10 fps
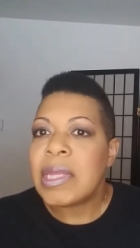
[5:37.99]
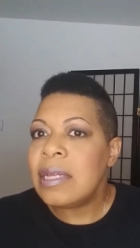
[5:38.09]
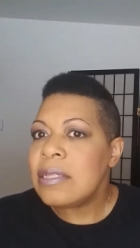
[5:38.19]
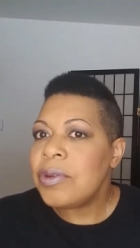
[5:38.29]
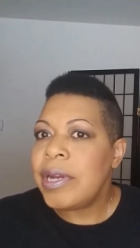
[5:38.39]

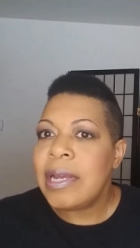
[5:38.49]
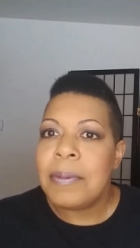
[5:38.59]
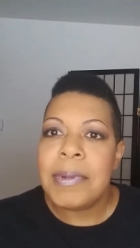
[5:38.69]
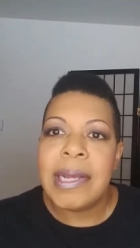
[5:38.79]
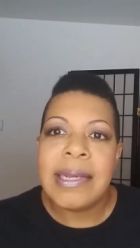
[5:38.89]
And so I
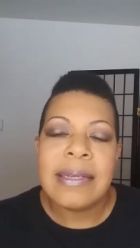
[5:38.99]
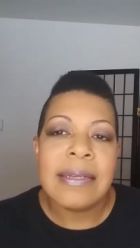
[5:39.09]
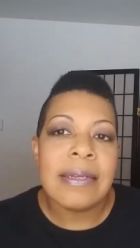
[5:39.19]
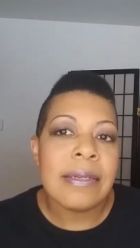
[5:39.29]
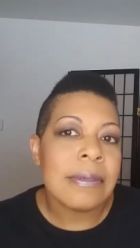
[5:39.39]
am
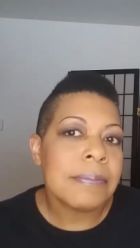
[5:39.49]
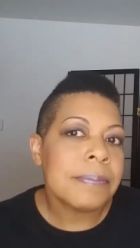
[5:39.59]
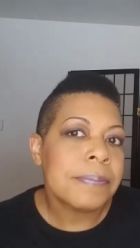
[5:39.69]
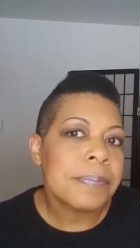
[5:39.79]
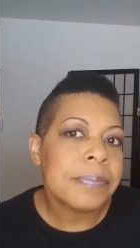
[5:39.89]
liking
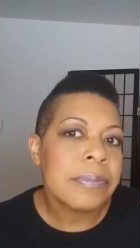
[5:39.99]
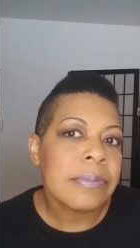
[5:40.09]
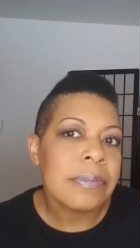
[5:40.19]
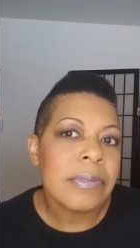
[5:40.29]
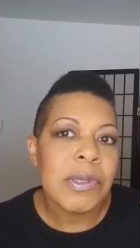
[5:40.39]

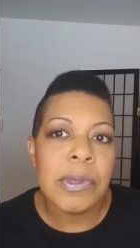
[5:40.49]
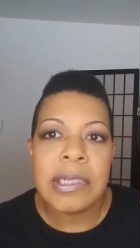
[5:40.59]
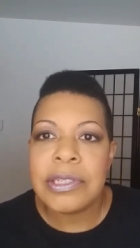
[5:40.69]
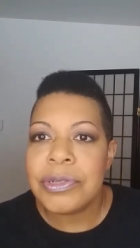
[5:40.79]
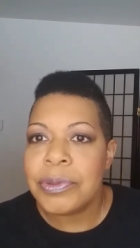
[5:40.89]
what
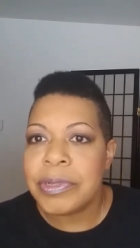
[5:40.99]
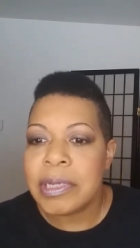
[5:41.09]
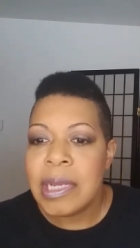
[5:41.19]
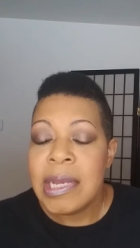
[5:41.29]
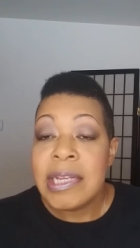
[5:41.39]
it's doing.